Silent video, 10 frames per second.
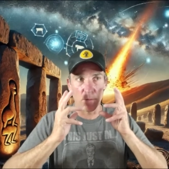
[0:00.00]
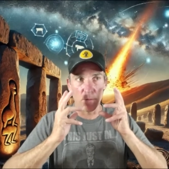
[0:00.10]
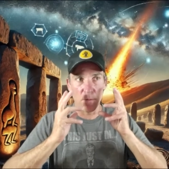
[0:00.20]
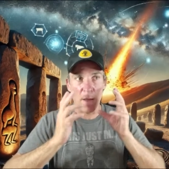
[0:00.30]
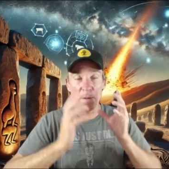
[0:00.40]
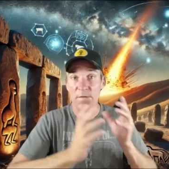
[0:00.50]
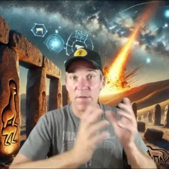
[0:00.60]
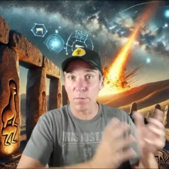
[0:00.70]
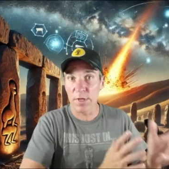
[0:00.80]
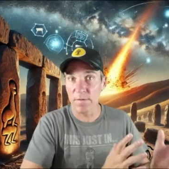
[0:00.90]
maybe if
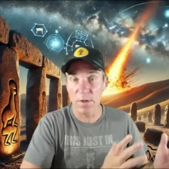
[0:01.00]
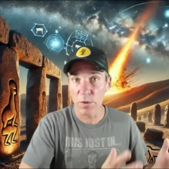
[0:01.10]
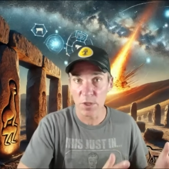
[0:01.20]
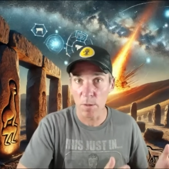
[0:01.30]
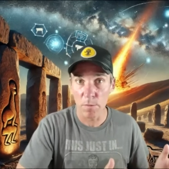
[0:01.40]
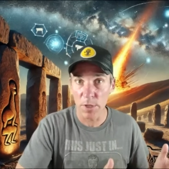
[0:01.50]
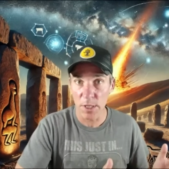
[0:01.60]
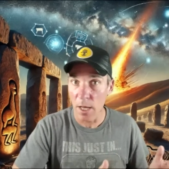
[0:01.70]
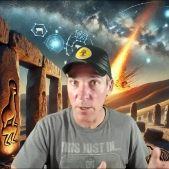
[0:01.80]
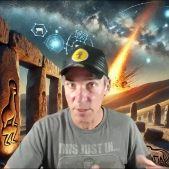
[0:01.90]
they believed it was somebody
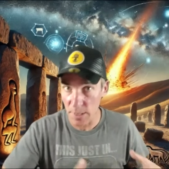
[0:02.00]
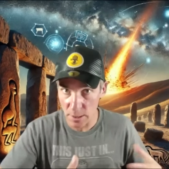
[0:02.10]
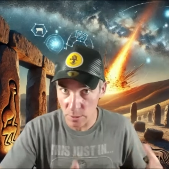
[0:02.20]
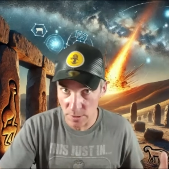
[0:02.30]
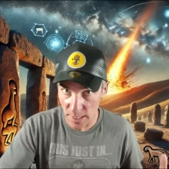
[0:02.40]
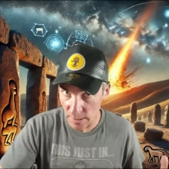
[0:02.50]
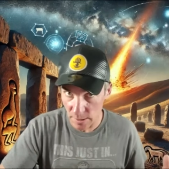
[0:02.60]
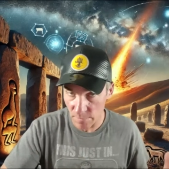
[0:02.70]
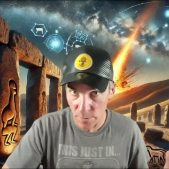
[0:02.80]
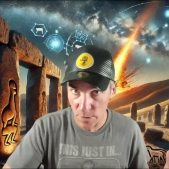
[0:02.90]
else and they used that
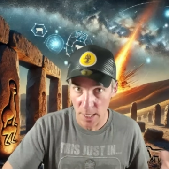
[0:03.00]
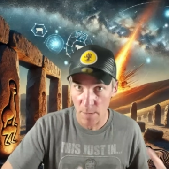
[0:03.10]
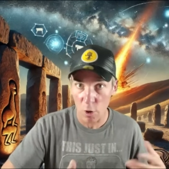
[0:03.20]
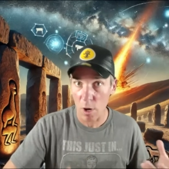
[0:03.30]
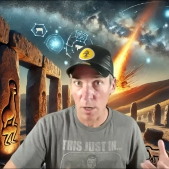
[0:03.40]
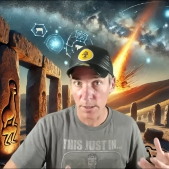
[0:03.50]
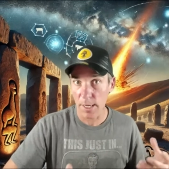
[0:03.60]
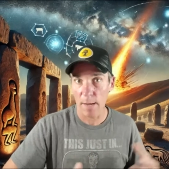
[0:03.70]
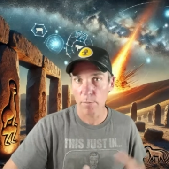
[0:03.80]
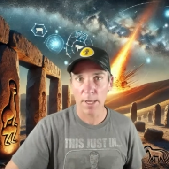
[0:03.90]
different name or
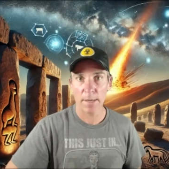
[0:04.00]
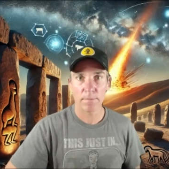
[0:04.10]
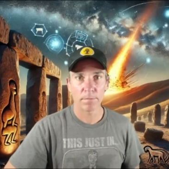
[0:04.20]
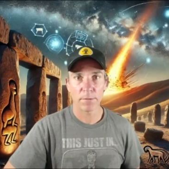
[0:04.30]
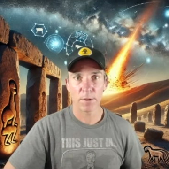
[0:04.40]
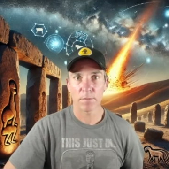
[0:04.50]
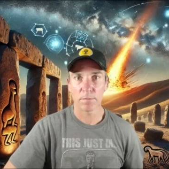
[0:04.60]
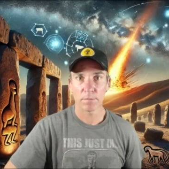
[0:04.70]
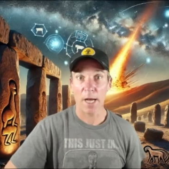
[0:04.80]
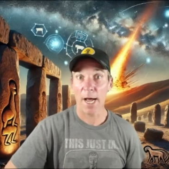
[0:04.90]
archetype, like
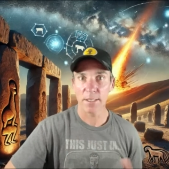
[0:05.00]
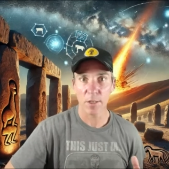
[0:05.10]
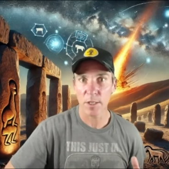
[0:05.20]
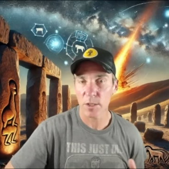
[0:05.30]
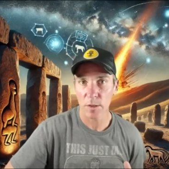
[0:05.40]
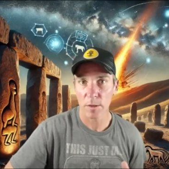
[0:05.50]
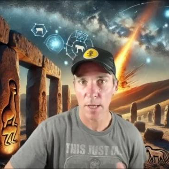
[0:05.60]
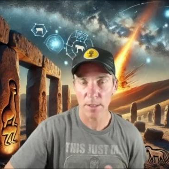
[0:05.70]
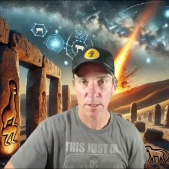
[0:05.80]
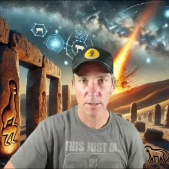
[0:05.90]
ISIS
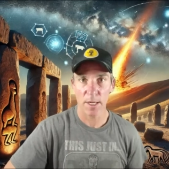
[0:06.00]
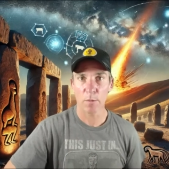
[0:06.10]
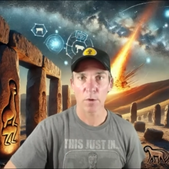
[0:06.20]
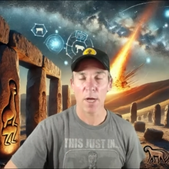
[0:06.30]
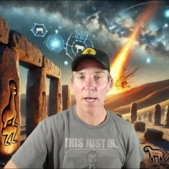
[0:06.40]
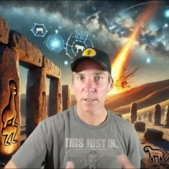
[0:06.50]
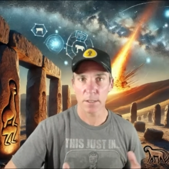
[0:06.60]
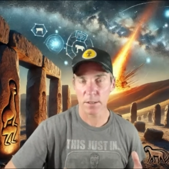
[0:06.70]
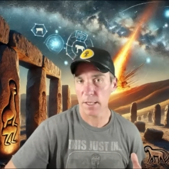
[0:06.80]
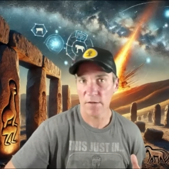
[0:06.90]
as an example,
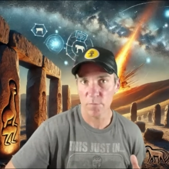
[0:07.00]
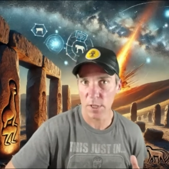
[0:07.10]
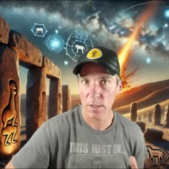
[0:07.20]
ISIS save me.